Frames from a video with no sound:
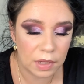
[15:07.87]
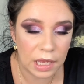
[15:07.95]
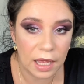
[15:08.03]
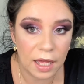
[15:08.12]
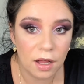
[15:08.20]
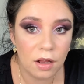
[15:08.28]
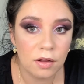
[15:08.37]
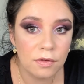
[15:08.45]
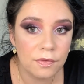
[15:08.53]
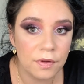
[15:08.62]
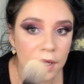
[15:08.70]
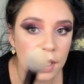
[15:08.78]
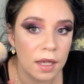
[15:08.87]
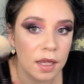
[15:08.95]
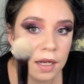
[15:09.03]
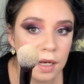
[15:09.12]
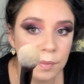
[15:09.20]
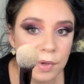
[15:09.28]
e.l.f.
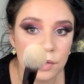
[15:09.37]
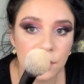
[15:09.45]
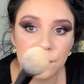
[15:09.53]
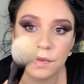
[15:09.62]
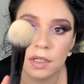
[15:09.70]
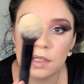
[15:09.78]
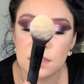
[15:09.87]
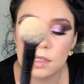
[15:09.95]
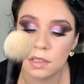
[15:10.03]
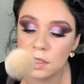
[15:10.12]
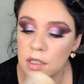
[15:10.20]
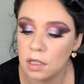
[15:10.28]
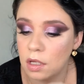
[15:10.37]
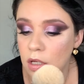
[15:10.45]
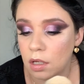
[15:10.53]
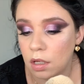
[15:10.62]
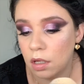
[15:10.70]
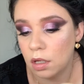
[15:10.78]
and I'm gonna grab this
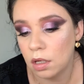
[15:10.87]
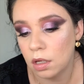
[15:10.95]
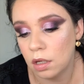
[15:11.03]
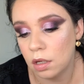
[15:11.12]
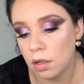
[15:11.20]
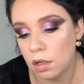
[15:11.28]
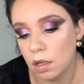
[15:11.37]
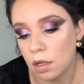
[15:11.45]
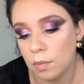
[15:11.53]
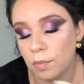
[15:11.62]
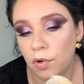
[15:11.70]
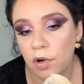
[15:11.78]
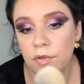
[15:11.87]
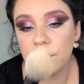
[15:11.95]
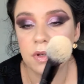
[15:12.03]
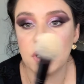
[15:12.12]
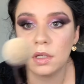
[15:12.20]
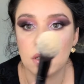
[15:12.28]

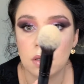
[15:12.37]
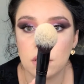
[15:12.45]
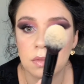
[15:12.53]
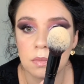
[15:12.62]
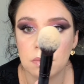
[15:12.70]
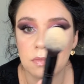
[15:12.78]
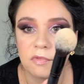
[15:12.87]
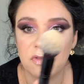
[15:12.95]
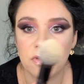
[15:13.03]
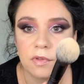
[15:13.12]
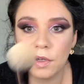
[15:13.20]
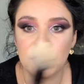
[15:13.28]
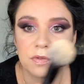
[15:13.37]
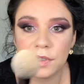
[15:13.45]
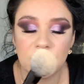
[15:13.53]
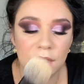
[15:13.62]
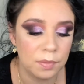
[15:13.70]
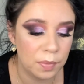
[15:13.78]
Morphe
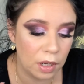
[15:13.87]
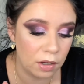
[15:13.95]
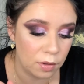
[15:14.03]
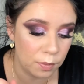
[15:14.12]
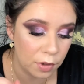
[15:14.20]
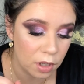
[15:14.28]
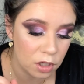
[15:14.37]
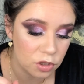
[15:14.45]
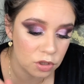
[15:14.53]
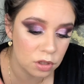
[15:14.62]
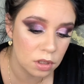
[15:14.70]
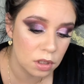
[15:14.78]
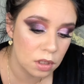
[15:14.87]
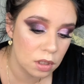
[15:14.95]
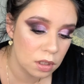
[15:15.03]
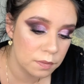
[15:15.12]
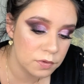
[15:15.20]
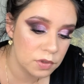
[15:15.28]
fluffy powder brush.
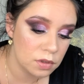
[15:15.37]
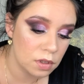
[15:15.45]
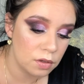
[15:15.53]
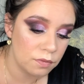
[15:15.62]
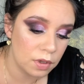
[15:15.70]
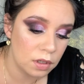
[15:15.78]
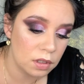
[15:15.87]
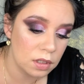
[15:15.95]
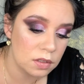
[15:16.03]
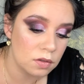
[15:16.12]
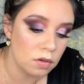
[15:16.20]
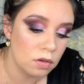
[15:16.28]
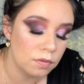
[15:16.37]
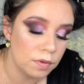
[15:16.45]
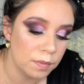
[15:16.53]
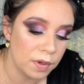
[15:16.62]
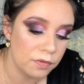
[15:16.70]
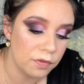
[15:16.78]
I'm just gonna run this all over
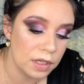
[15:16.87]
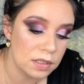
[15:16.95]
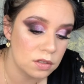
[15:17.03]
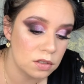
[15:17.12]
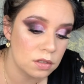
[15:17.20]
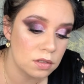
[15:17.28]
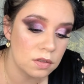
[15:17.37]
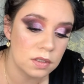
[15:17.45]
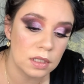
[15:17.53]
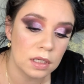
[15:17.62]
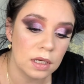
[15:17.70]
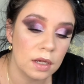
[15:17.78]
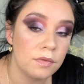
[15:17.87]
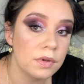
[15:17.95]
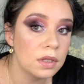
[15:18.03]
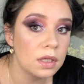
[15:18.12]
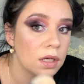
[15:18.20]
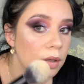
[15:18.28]
my face just to set
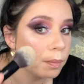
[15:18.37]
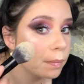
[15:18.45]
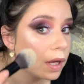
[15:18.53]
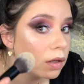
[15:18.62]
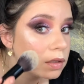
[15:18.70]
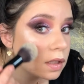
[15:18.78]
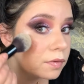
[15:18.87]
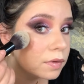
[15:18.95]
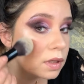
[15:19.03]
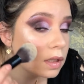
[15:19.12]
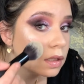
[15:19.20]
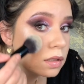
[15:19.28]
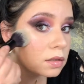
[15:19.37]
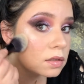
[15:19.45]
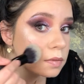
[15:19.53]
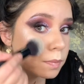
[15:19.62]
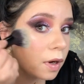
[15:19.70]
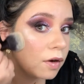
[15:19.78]
everything and melt everything,
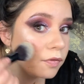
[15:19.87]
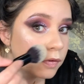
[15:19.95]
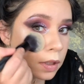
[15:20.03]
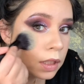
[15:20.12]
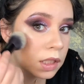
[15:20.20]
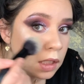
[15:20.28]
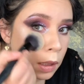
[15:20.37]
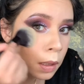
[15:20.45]
just buffing.